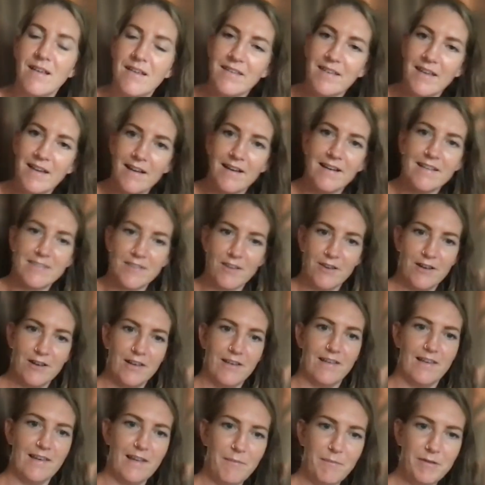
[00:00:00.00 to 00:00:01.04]
Yeah, so
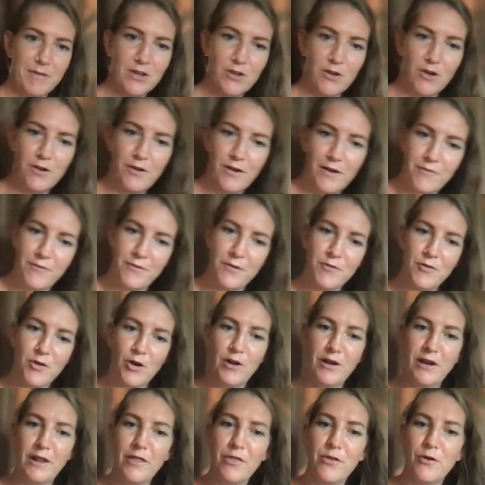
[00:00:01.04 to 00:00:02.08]
let me know if you've got
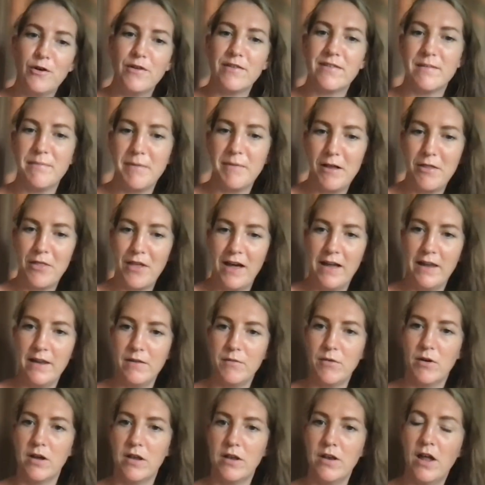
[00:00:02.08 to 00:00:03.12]
any thoughts about that,
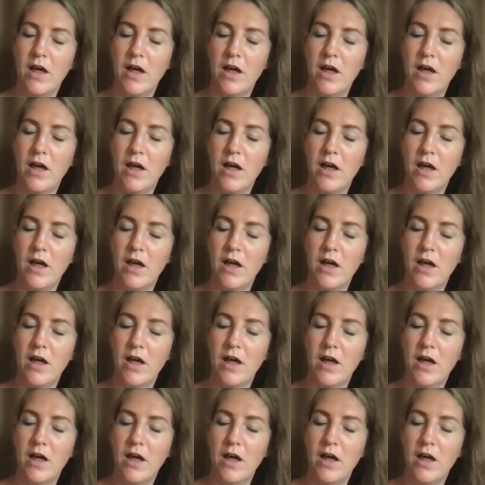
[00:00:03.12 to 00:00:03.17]
anyone.